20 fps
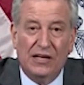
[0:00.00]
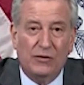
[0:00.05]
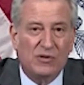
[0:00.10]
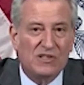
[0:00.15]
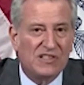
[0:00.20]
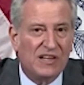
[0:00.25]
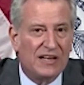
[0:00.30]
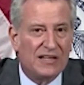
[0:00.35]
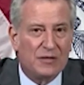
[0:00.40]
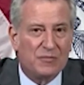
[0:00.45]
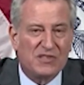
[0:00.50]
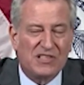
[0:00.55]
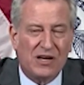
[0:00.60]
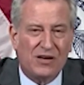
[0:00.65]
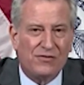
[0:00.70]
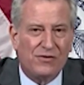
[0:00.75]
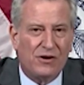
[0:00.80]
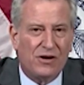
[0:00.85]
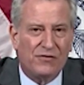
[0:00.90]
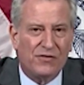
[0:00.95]
was letting
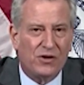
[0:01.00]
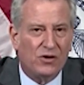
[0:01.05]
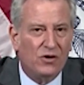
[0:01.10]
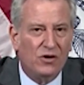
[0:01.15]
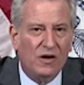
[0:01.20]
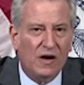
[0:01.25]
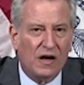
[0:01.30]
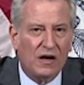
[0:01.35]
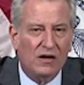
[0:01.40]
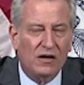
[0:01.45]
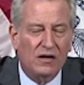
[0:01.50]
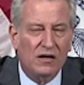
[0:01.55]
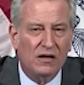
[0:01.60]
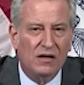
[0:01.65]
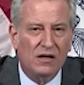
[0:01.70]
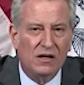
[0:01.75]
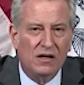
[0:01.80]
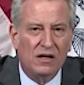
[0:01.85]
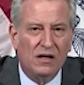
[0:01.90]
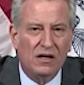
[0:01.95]
himself off the hook
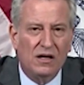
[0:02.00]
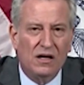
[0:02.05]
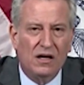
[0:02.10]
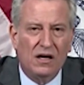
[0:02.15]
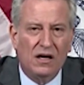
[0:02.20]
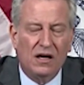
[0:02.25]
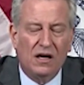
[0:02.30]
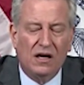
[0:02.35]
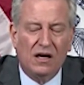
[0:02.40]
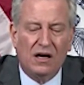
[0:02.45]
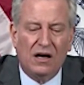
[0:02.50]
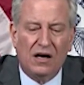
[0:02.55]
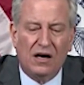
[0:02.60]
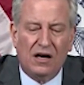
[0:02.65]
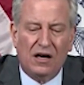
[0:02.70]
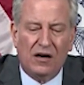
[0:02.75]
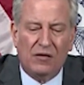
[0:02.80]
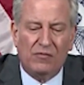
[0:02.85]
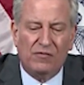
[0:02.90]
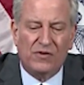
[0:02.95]

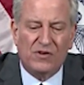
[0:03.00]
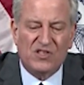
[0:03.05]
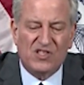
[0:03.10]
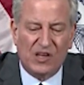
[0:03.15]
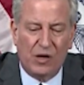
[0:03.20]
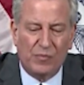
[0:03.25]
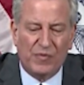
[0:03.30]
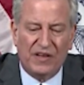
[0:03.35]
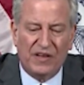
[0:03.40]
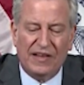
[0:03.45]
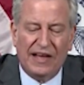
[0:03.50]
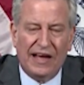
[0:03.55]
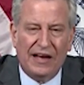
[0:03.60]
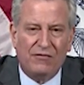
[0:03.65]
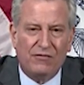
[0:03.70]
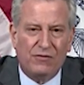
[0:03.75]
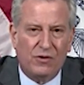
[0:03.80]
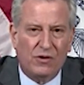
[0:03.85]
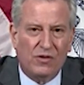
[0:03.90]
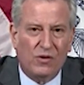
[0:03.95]
um, for something that,
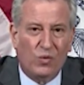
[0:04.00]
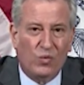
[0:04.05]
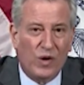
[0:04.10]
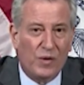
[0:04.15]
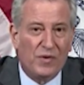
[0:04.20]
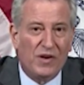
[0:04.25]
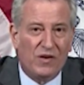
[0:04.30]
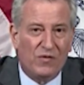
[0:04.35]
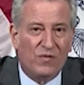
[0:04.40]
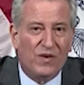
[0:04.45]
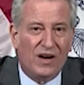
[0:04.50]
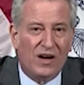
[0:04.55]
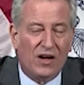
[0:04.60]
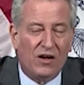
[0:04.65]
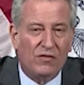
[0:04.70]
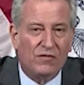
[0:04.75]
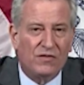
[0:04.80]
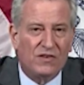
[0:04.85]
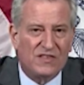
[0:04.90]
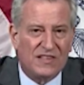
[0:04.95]
for the women
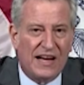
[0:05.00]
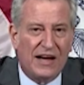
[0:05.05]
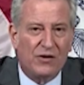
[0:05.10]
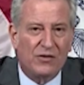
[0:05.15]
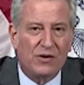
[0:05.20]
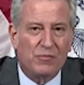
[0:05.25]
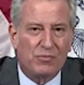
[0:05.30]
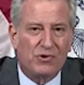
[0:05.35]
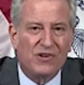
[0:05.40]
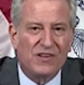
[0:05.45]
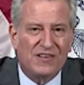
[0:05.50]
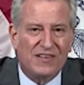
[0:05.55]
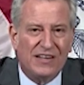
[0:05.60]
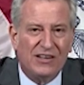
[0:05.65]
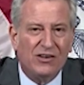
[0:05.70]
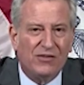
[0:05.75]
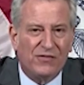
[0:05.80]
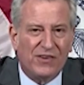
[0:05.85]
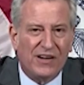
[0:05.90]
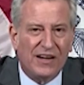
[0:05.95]
involved, sounded pretty
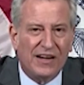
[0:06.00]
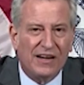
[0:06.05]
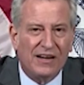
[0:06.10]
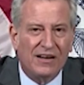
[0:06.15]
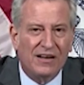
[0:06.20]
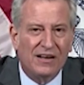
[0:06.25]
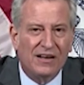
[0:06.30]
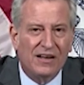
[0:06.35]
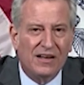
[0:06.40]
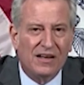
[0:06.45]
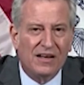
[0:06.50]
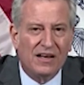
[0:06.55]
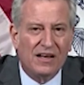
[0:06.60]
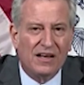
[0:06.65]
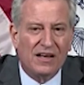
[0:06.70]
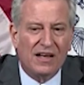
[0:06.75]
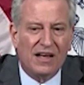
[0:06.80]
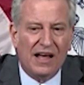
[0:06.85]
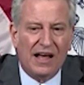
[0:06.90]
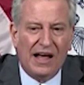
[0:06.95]
terrifying.
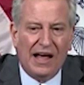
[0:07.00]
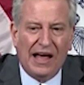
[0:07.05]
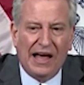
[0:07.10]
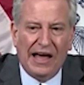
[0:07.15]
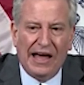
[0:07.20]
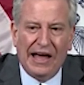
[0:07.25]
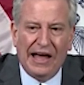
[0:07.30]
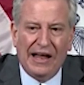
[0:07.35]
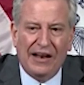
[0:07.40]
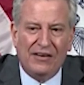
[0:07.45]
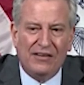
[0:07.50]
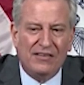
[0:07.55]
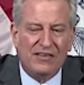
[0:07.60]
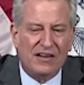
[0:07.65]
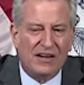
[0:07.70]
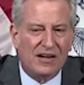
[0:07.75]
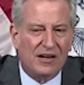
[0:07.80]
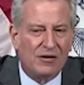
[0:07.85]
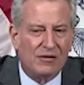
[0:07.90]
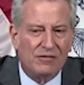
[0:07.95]
And
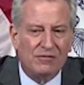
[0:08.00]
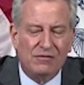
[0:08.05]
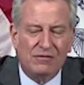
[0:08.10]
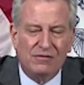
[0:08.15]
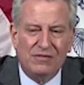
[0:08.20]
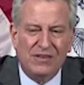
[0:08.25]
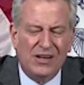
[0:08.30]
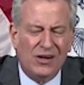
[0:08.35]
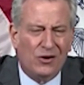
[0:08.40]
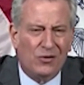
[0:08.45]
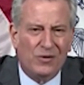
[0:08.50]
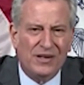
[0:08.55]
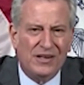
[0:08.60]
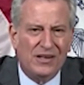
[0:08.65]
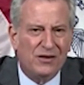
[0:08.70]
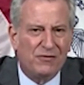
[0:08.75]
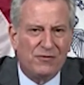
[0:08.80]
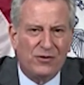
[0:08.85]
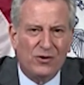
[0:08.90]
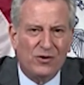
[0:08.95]
uh, no, we need
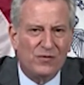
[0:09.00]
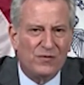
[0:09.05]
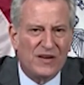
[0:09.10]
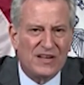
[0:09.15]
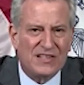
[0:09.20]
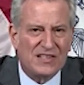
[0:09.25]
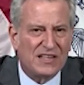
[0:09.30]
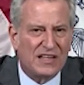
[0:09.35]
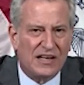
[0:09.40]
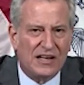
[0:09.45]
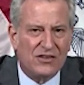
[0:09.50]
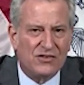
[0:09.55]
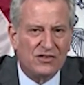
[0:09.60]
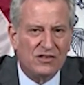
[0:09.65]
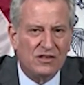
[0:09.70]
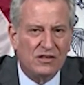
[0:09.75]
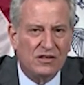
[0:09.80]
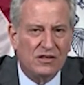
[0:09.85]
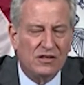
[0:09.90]
a full investigation.